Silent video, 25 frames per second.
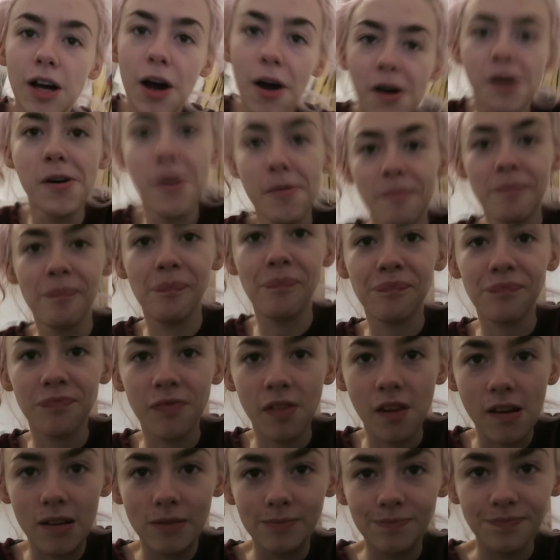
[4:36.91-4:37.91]
Um,
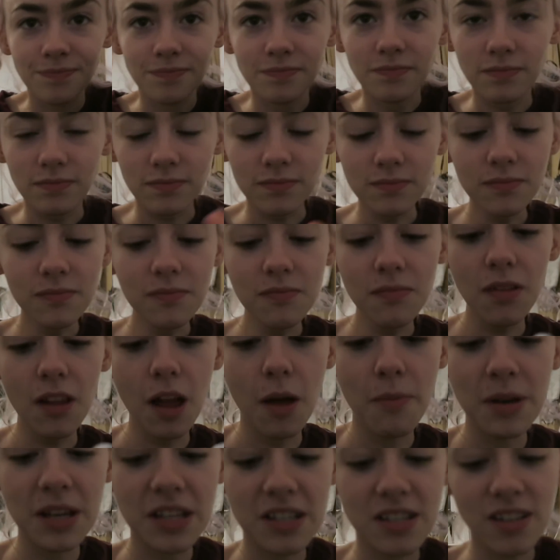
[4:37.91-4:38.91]

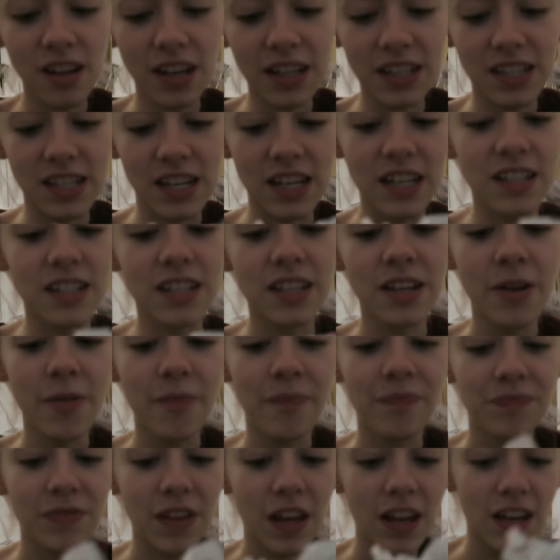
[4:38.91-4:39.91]
I'm excited,
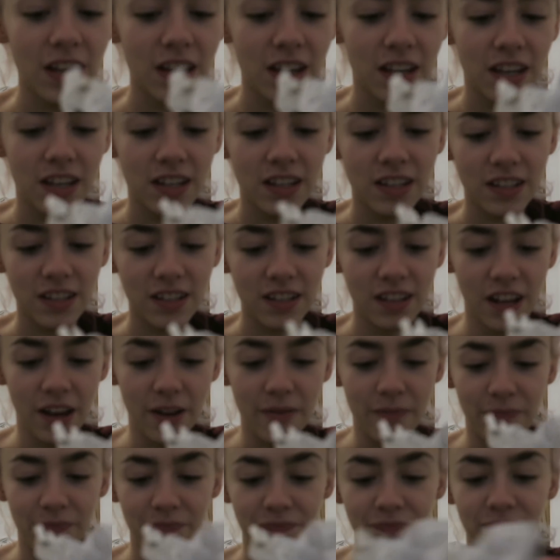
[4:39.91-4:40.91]

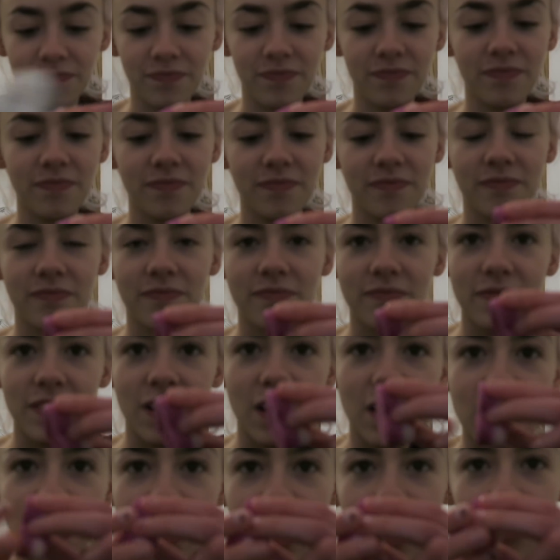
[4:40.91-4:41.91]
but
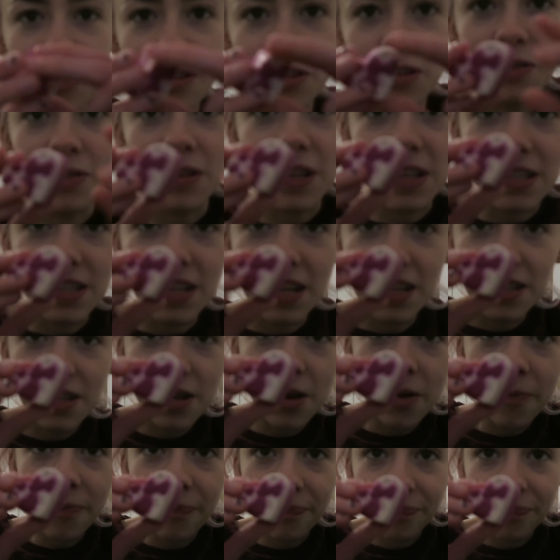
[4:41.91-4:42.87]
look how cute this is.